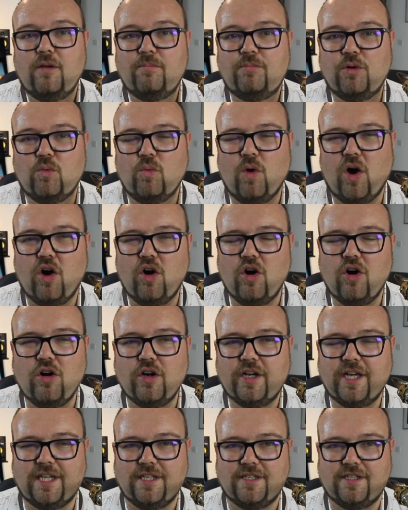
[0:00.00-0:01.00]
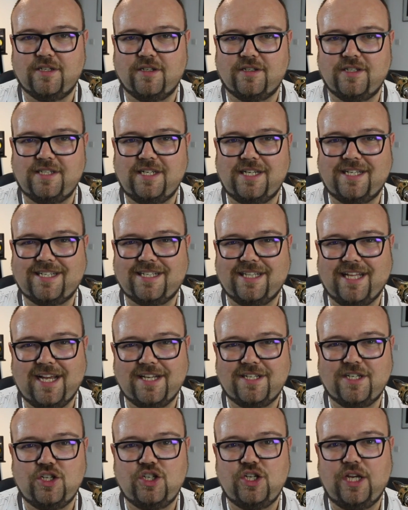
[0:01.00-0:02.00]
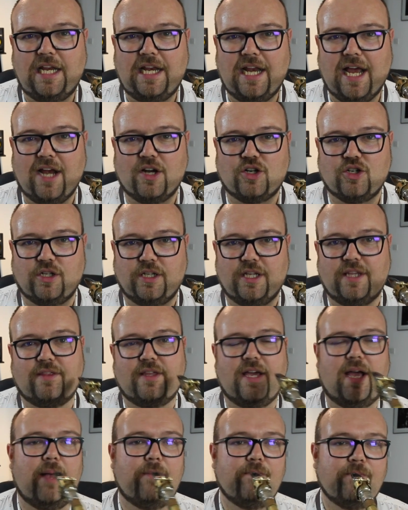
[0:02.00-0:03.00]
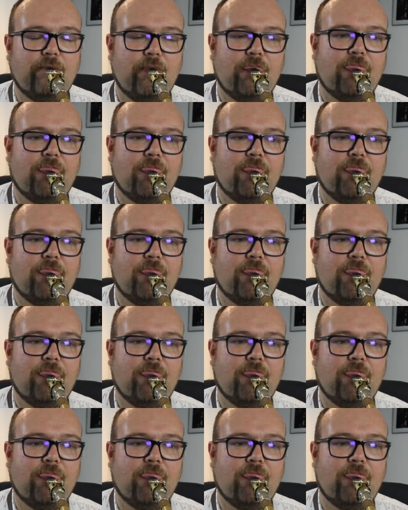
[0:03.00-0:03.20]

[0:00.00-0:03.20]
But what Hawkins does is he slides a G natural in there.